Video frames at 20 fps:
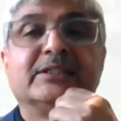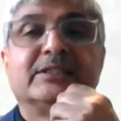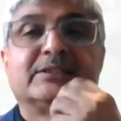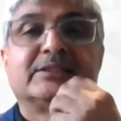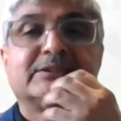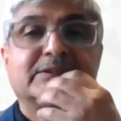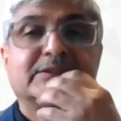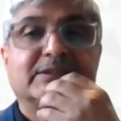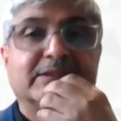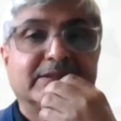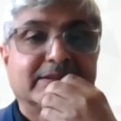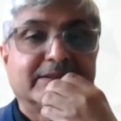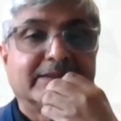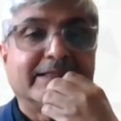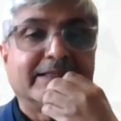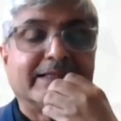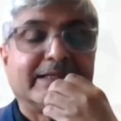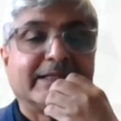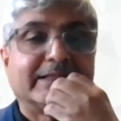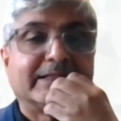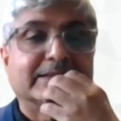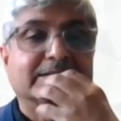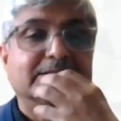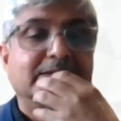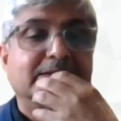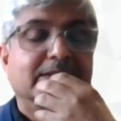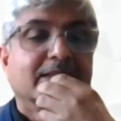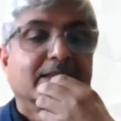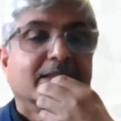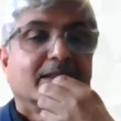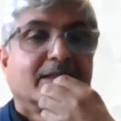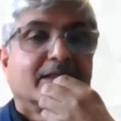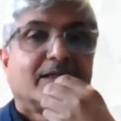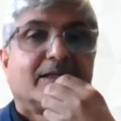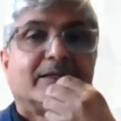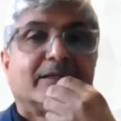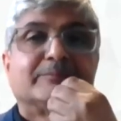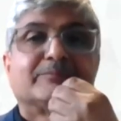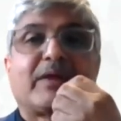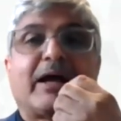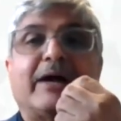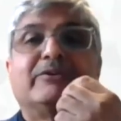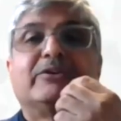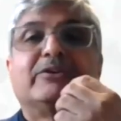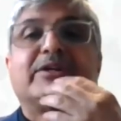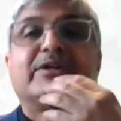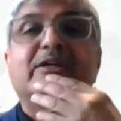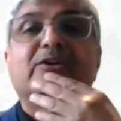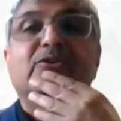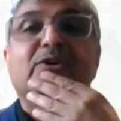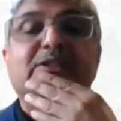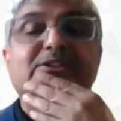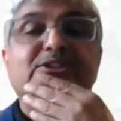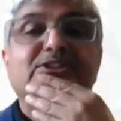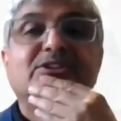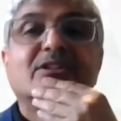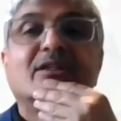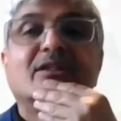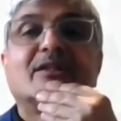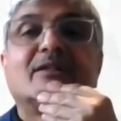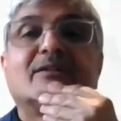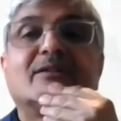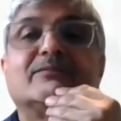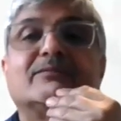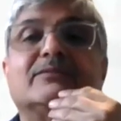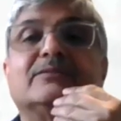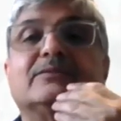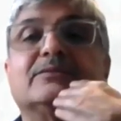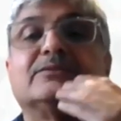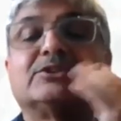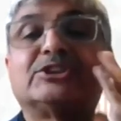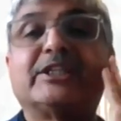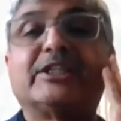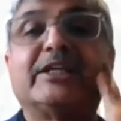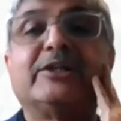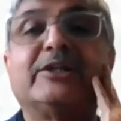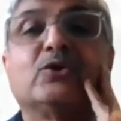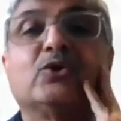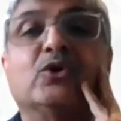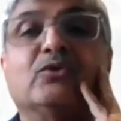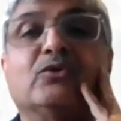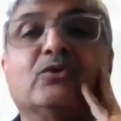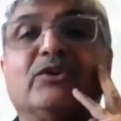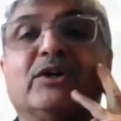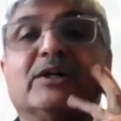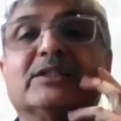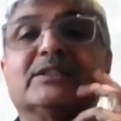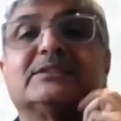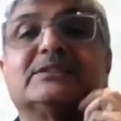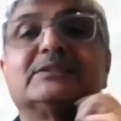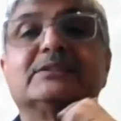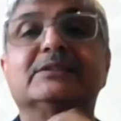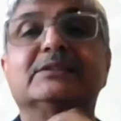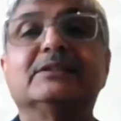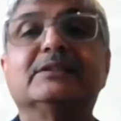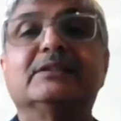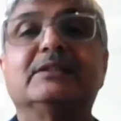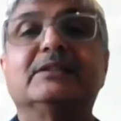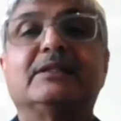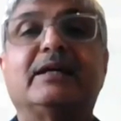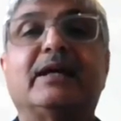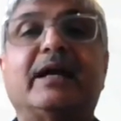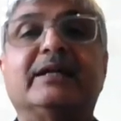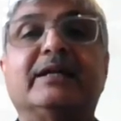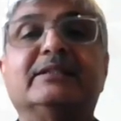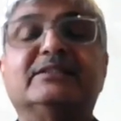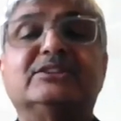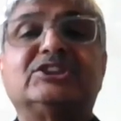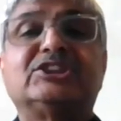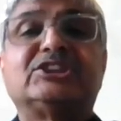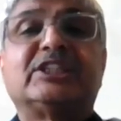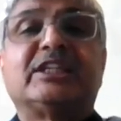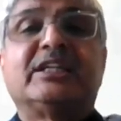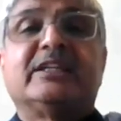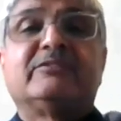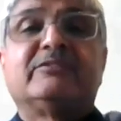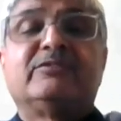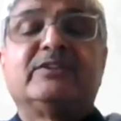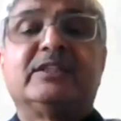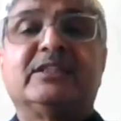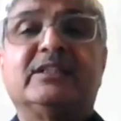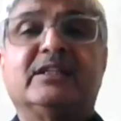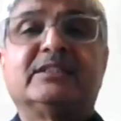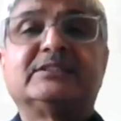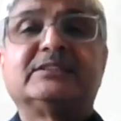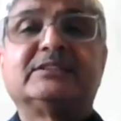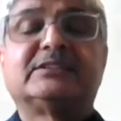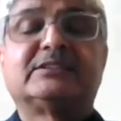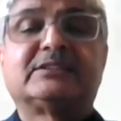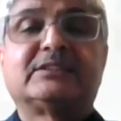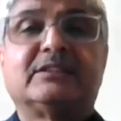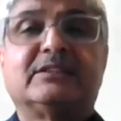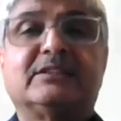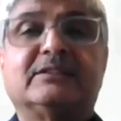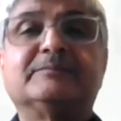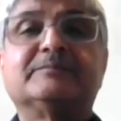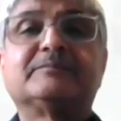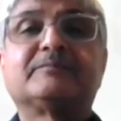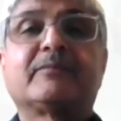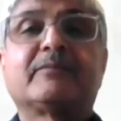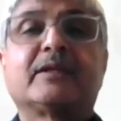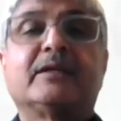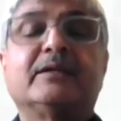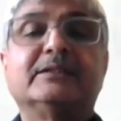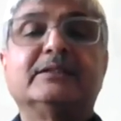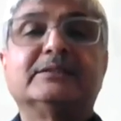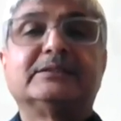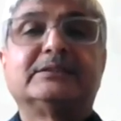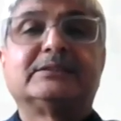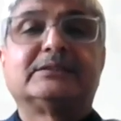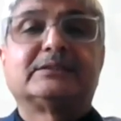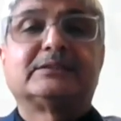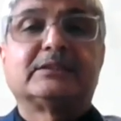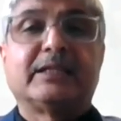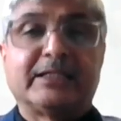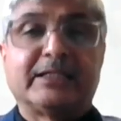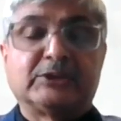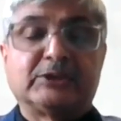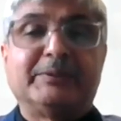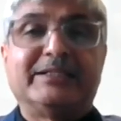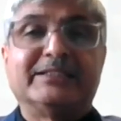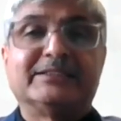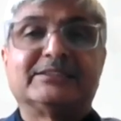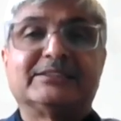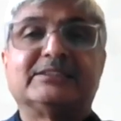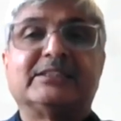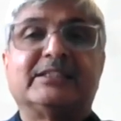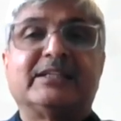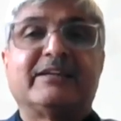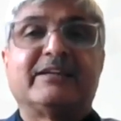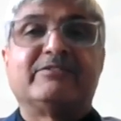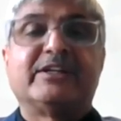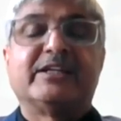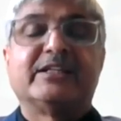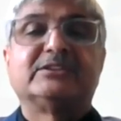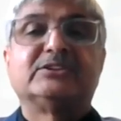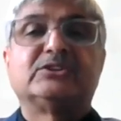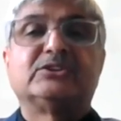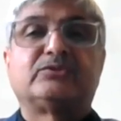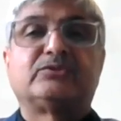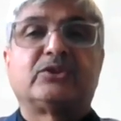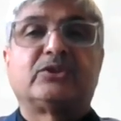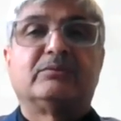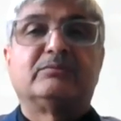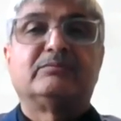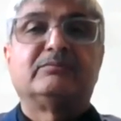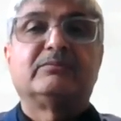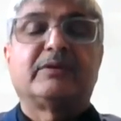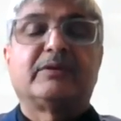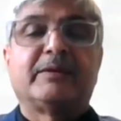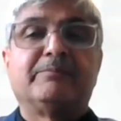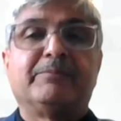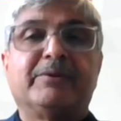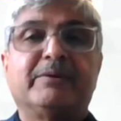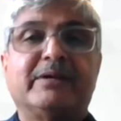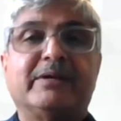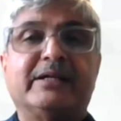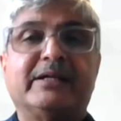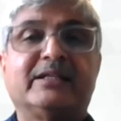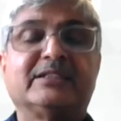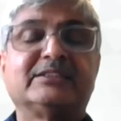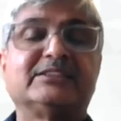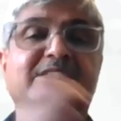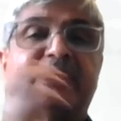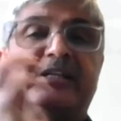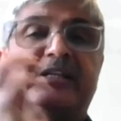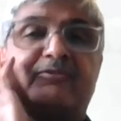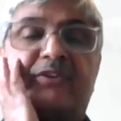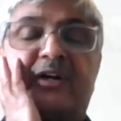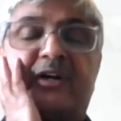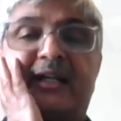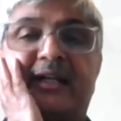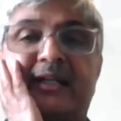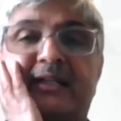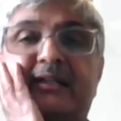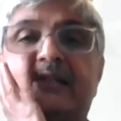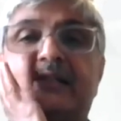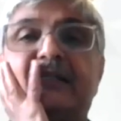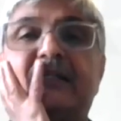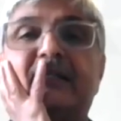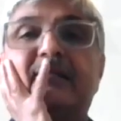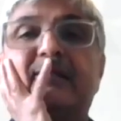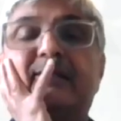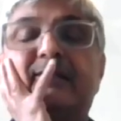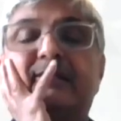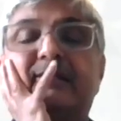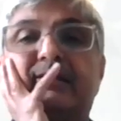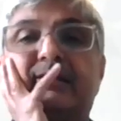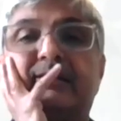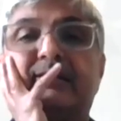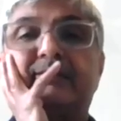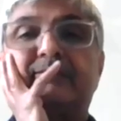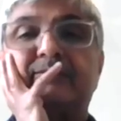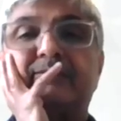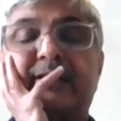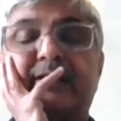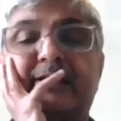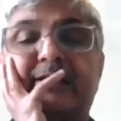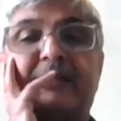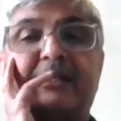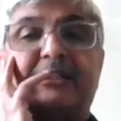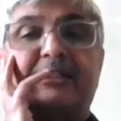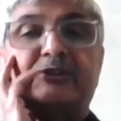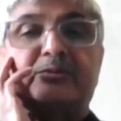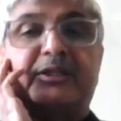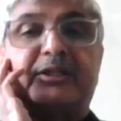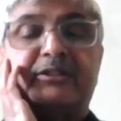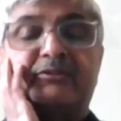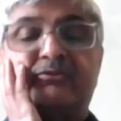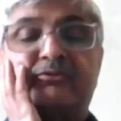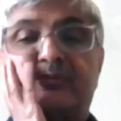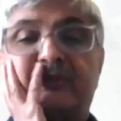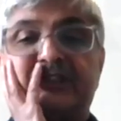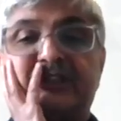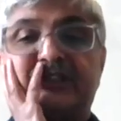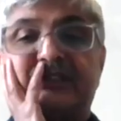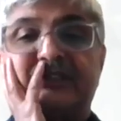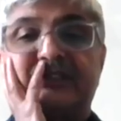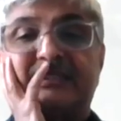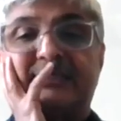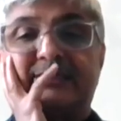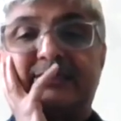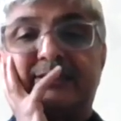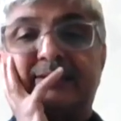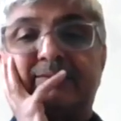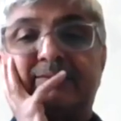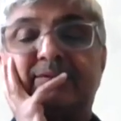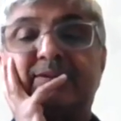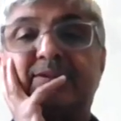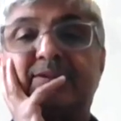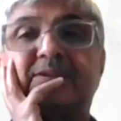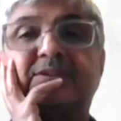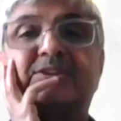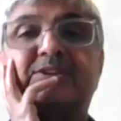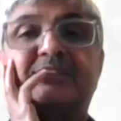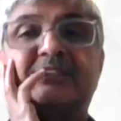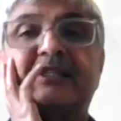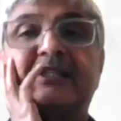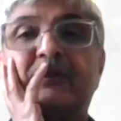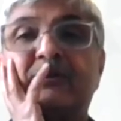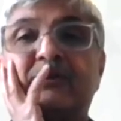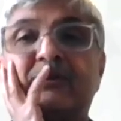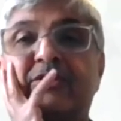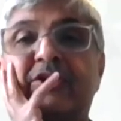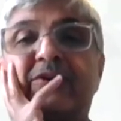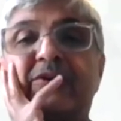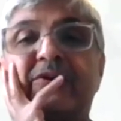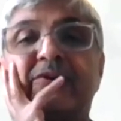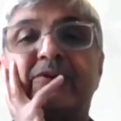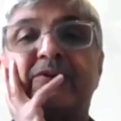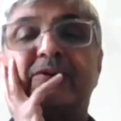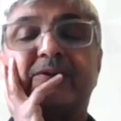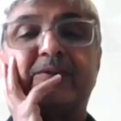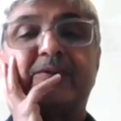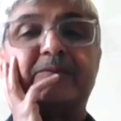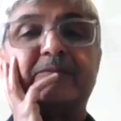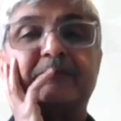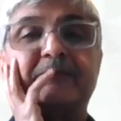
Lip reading: years and decades. I would request Shay to go first and share with us his experiences and evidence from implementing statewide health management information systems. Shay, over to you.